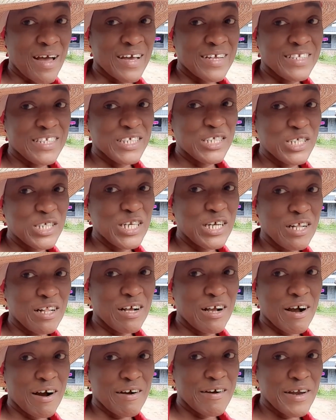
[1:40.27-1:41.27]
additional
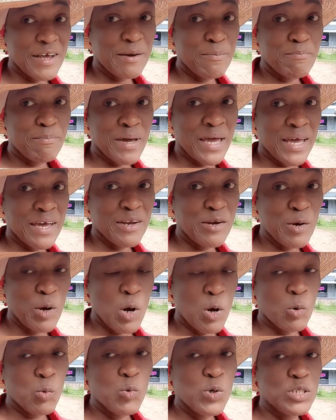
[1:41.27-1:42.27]
garden bed
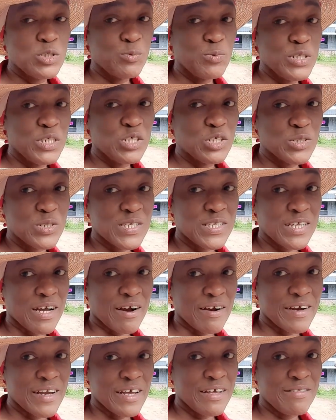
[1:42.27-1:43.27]
which we just
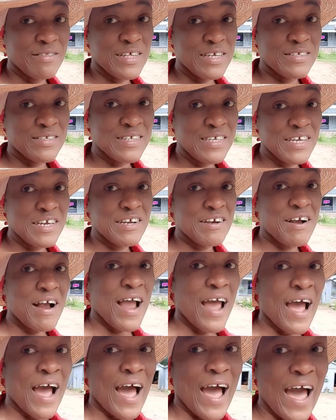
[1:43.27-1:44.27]
started this year
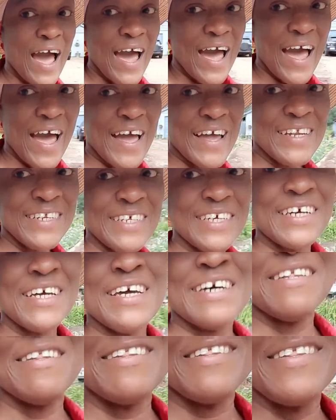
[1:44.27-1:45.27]
and
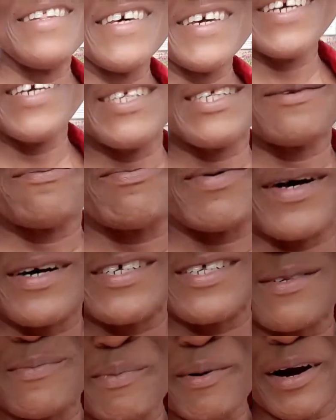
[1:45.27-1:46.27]
this
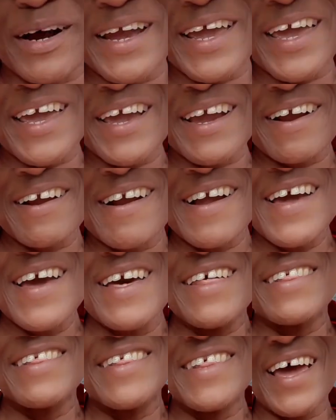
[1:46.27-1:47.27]
spot here
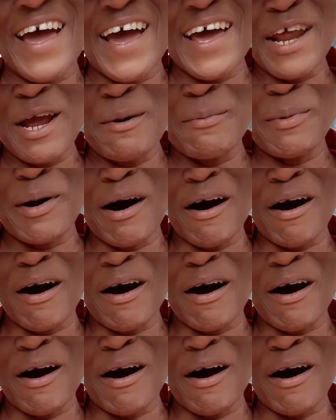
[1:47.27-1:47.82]
that i'm